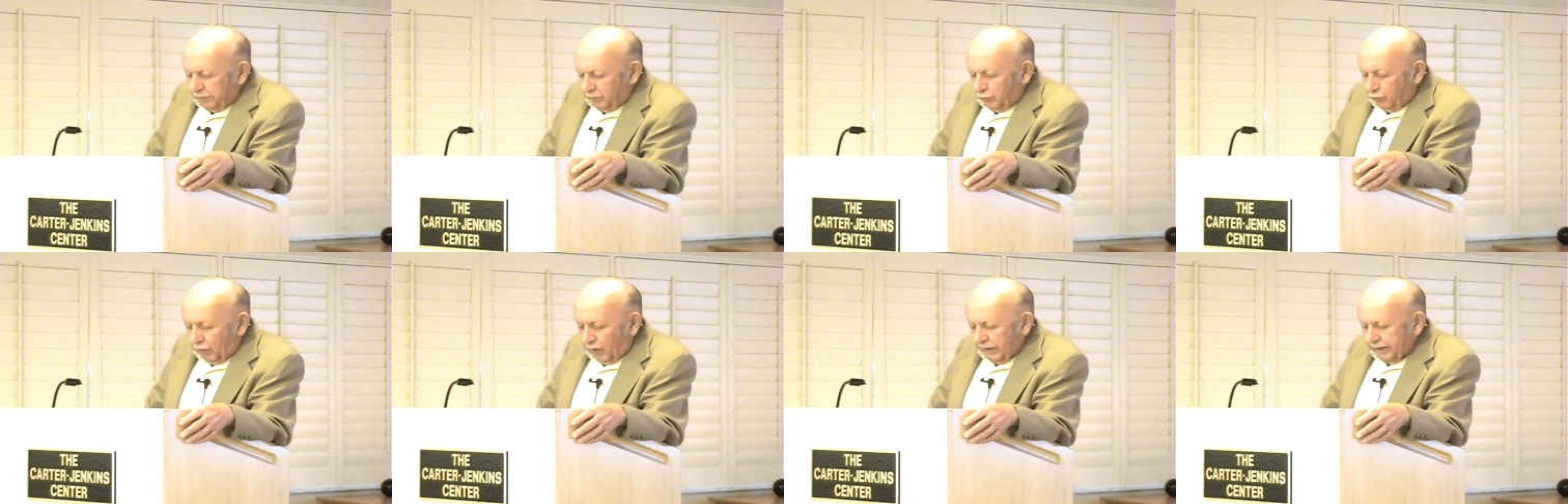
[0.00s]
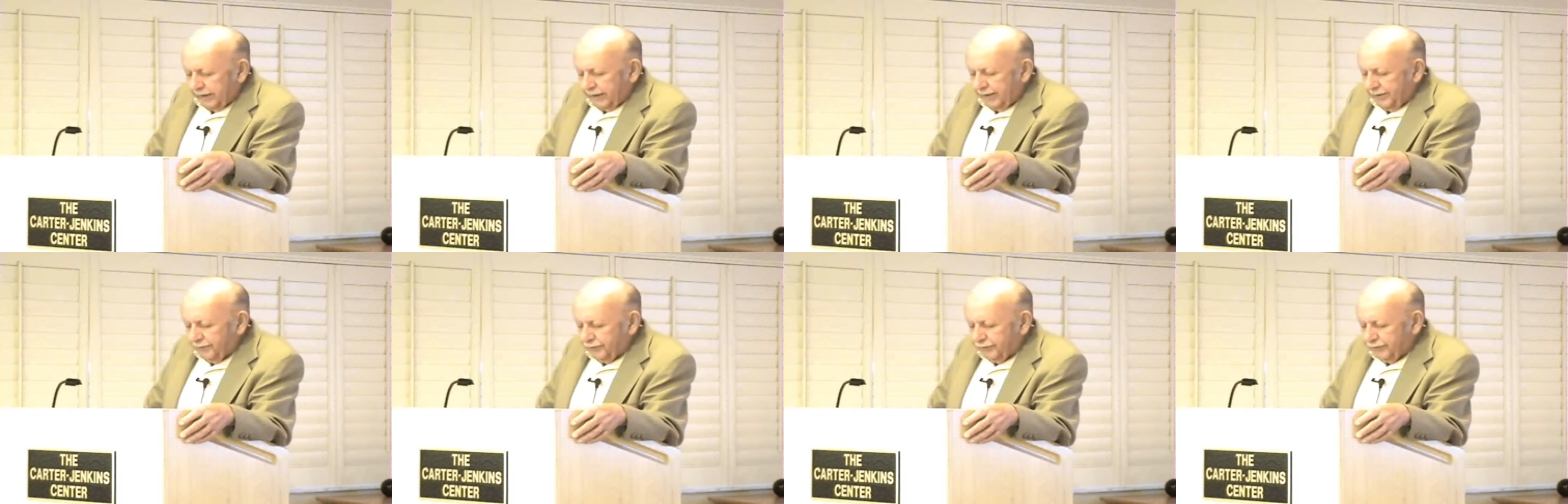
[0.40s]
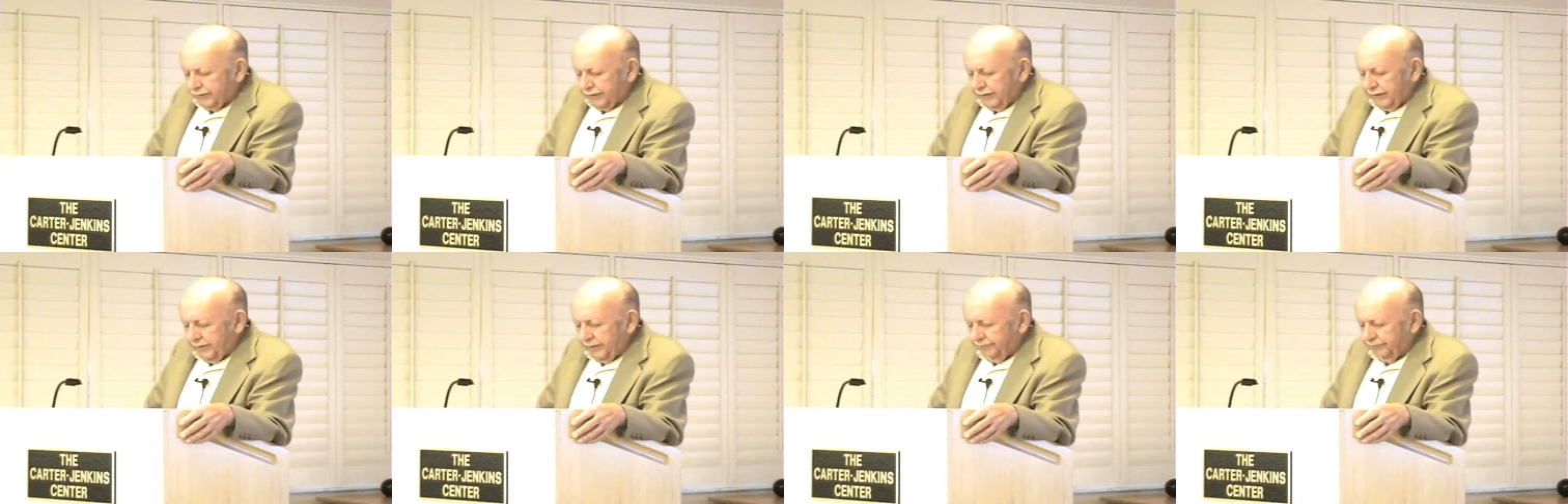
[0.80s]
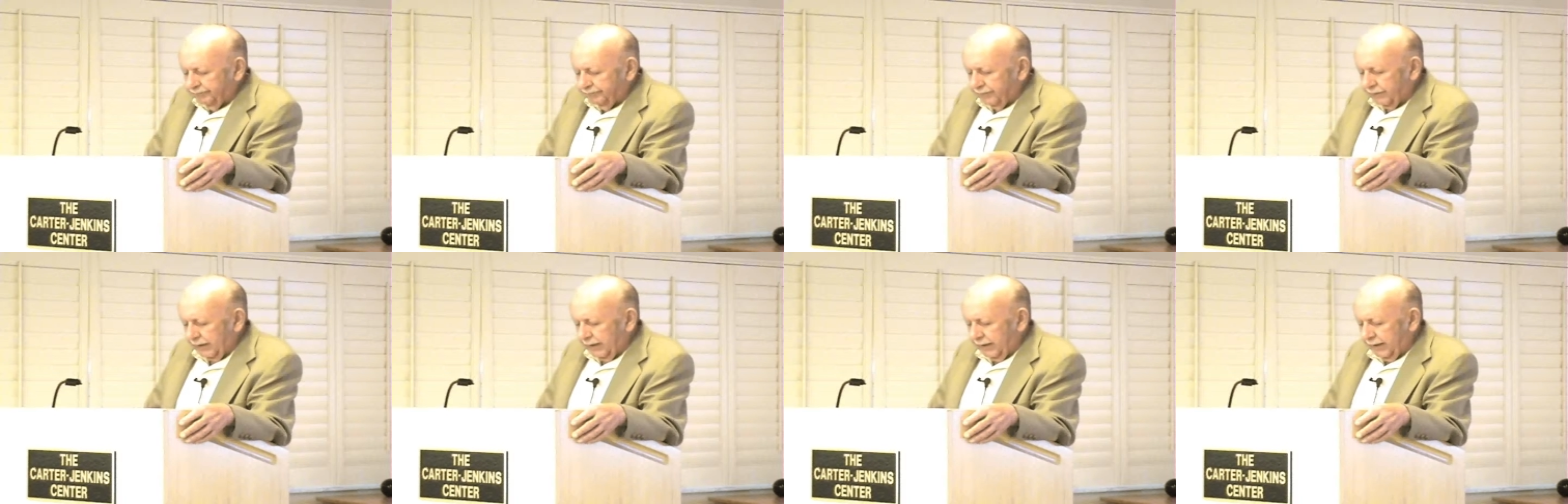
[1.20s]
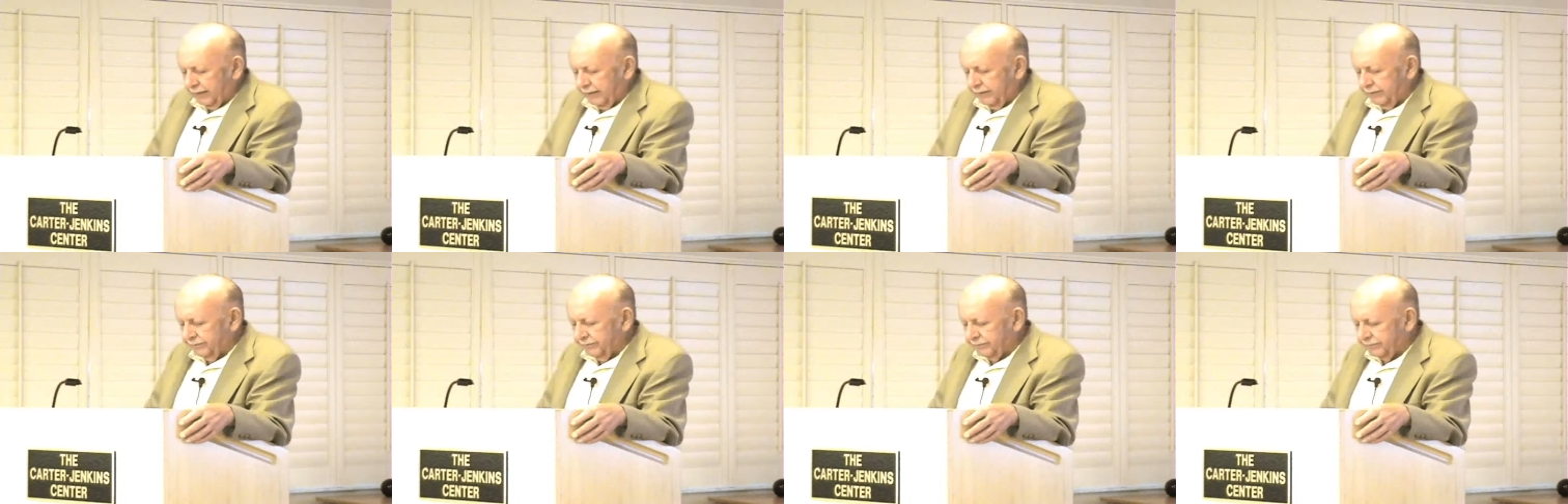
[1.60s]
One can see an
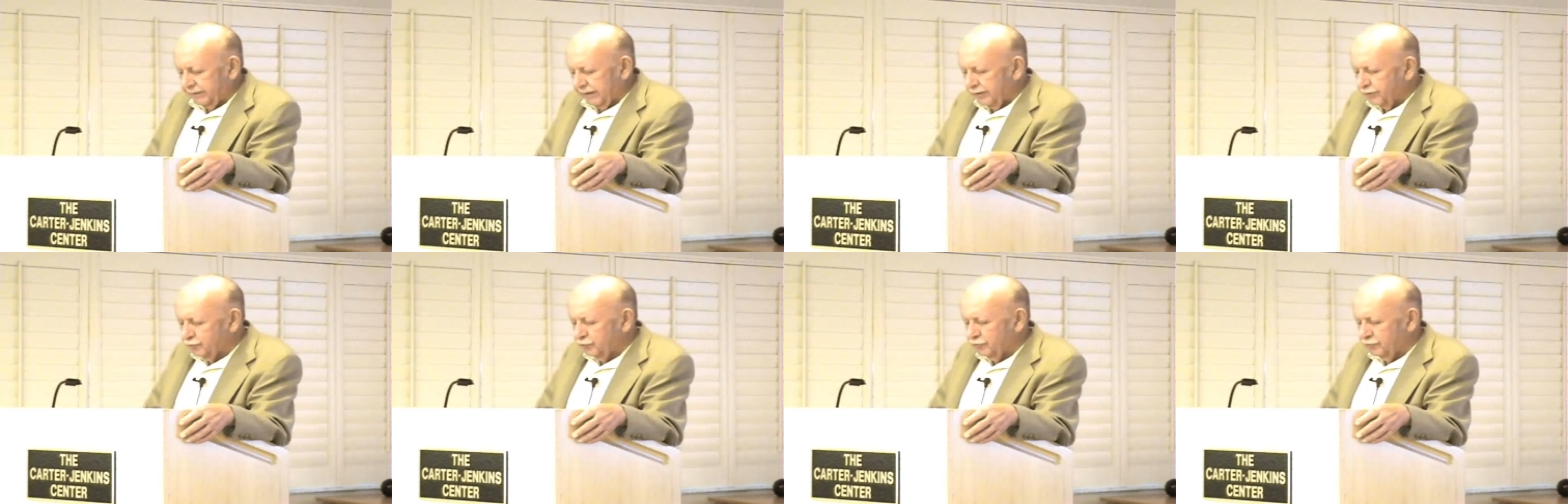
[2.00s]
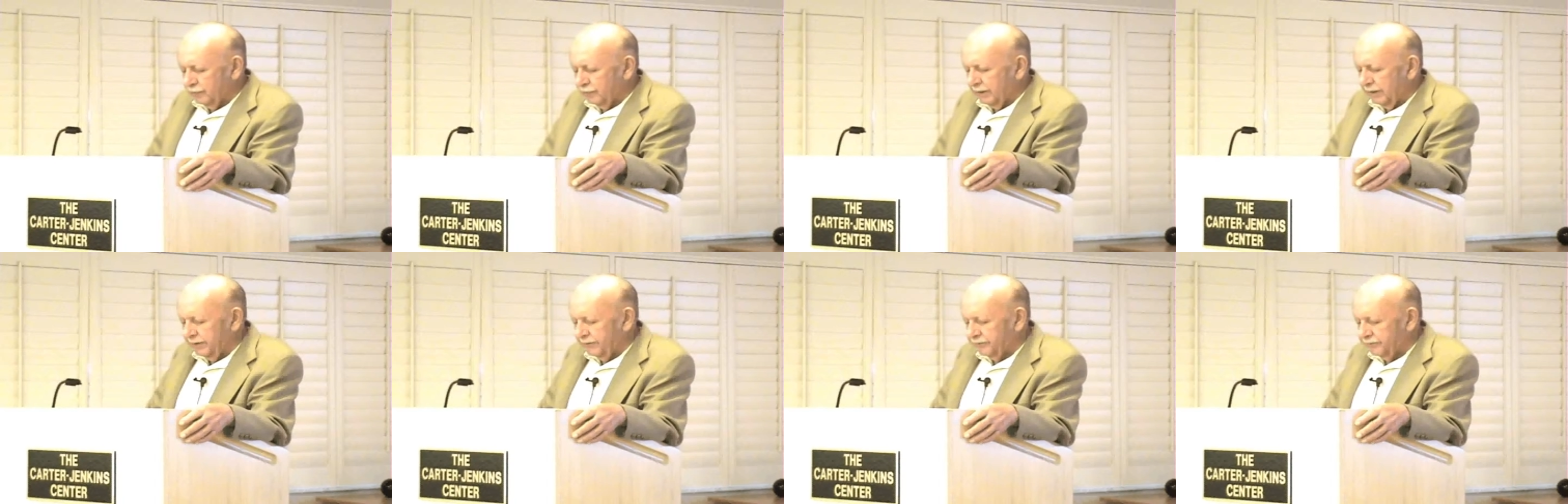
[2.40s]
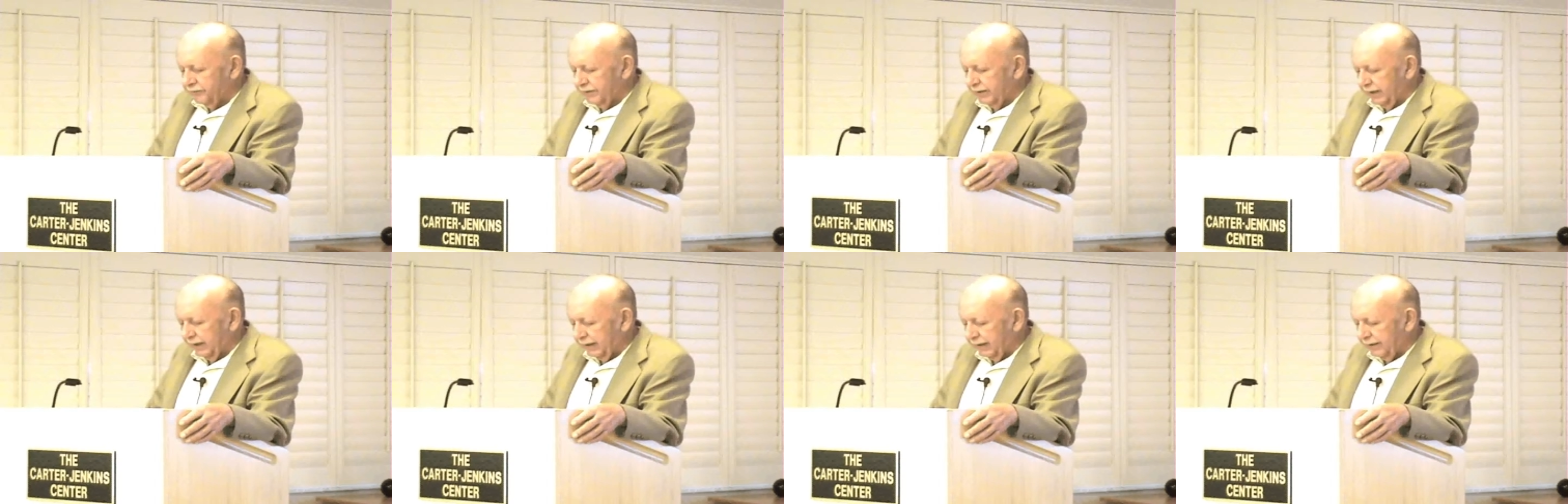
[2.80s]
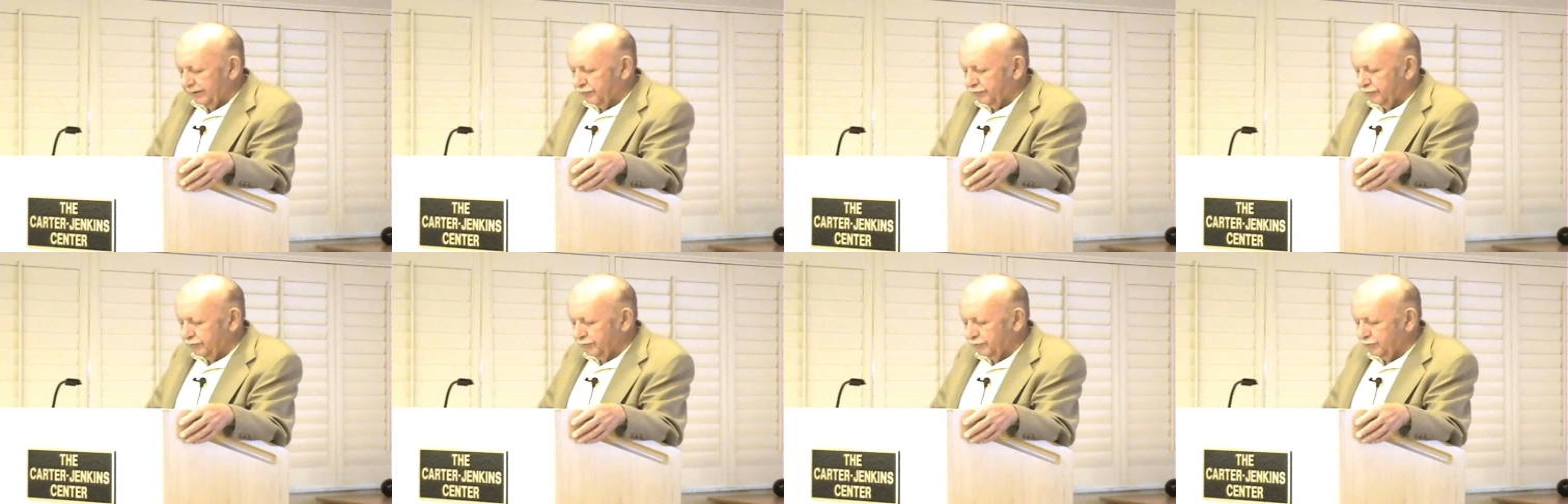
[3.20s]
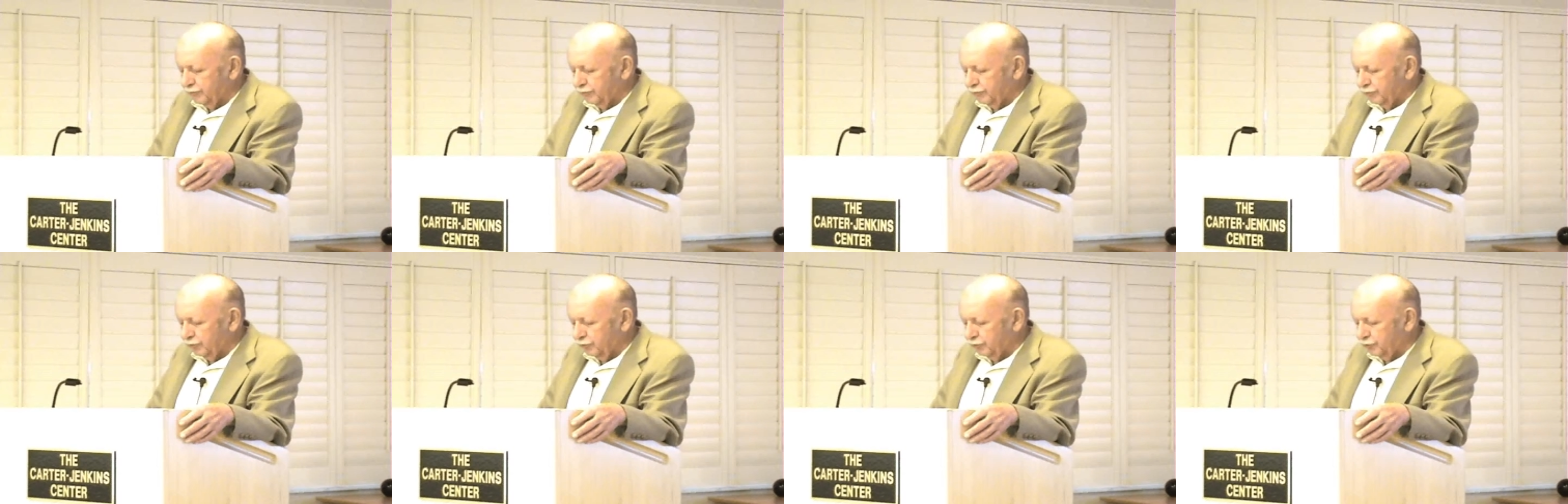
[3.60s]
intentional selection of
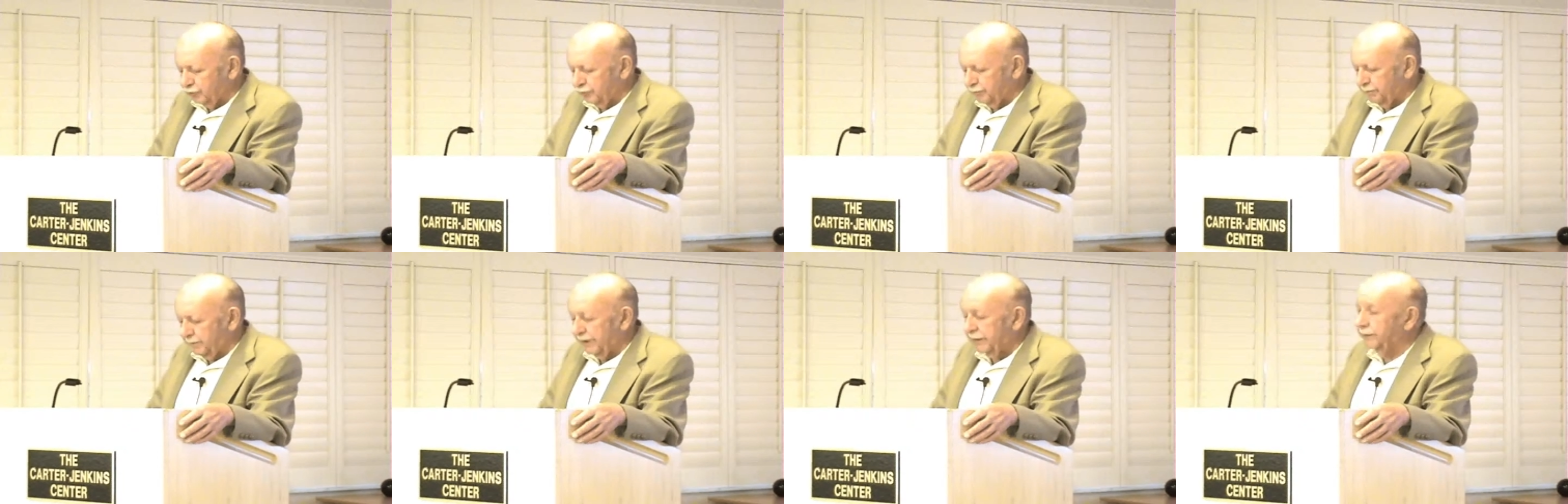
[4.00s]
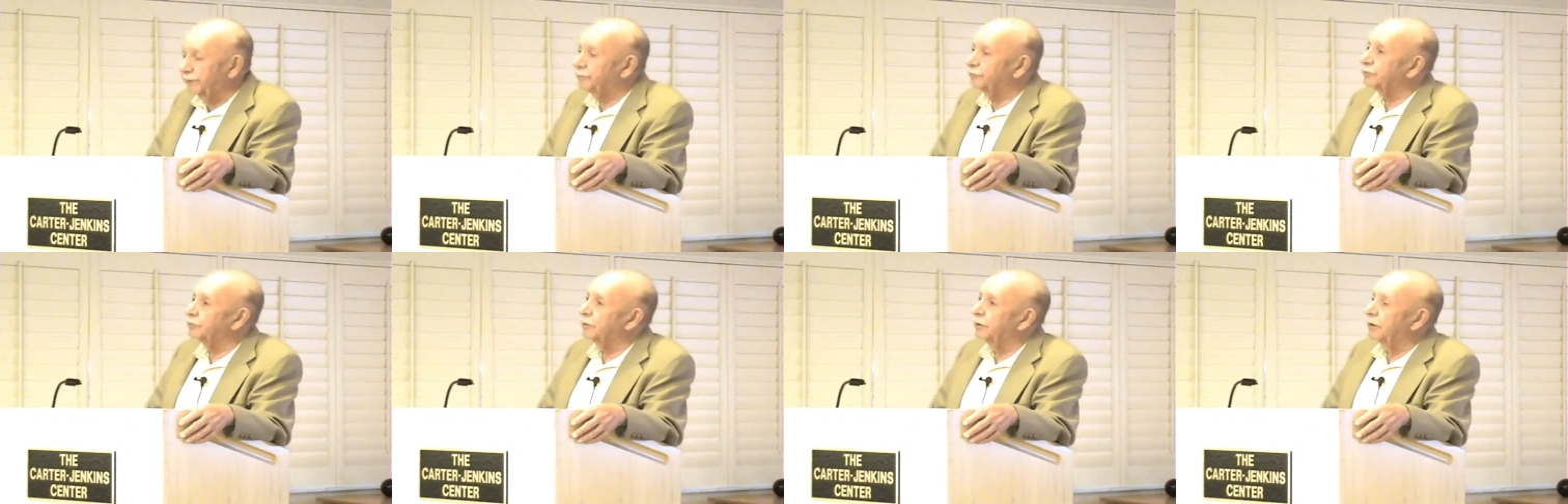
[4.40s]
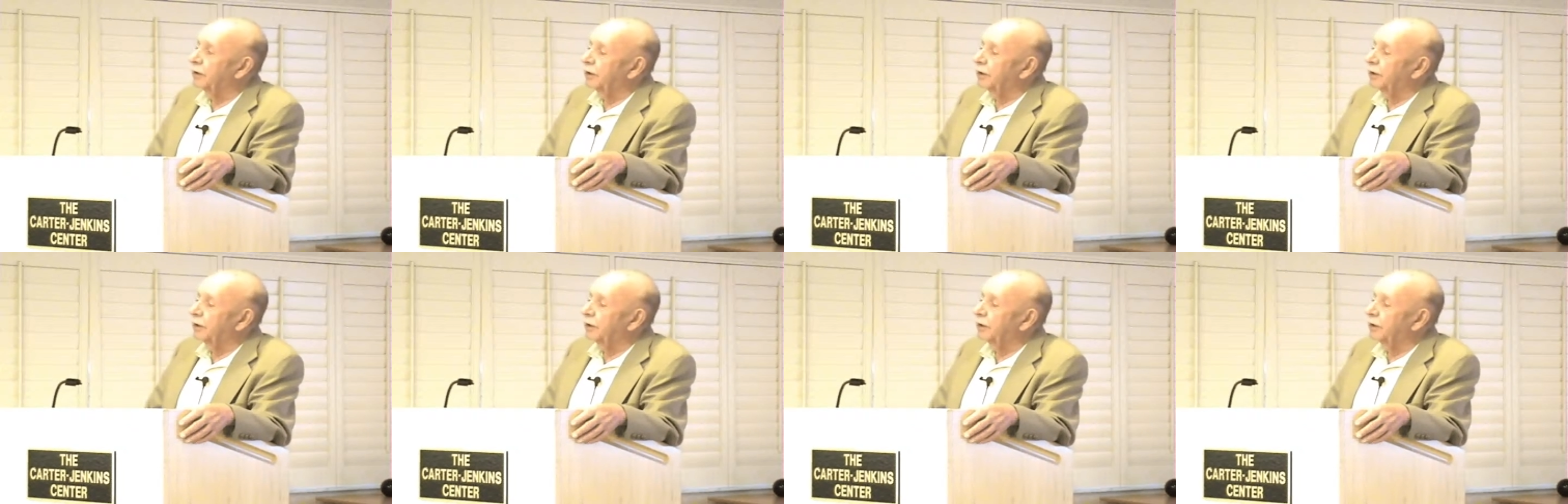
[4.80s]
such means